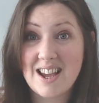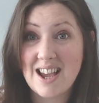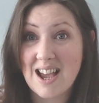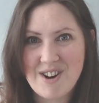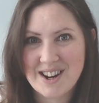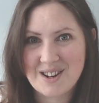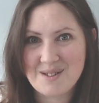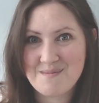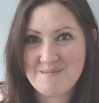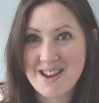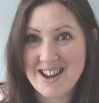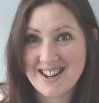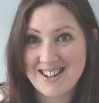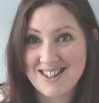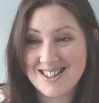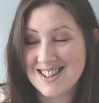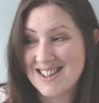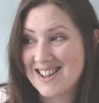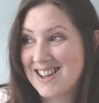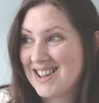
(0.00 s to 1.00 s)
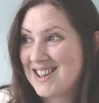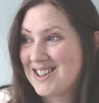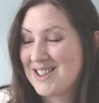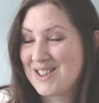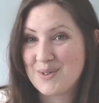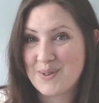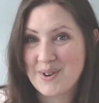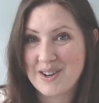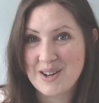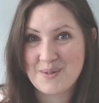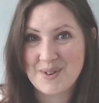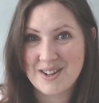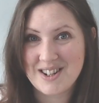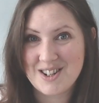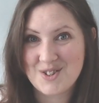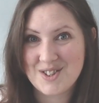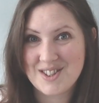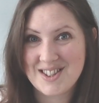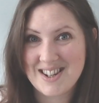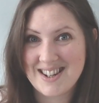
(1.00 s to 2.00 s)
Would recommend to
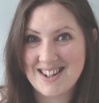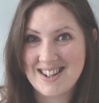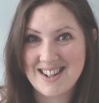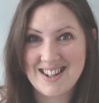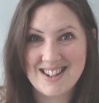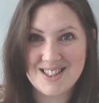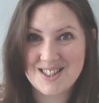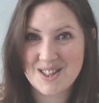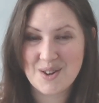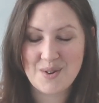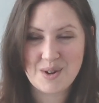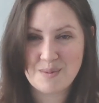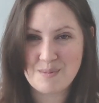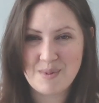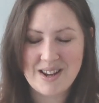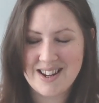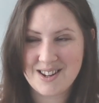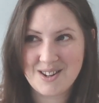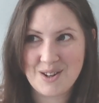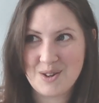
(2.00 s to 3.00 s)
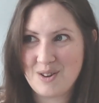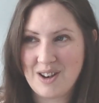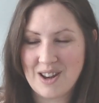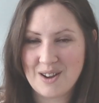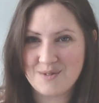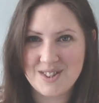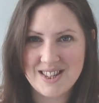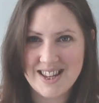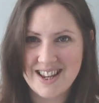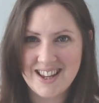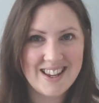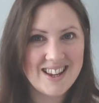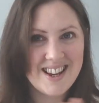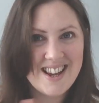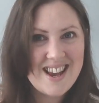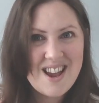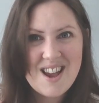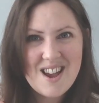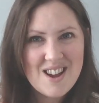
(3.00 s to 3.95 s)
anyone interested in Sewing Bee and who loves it,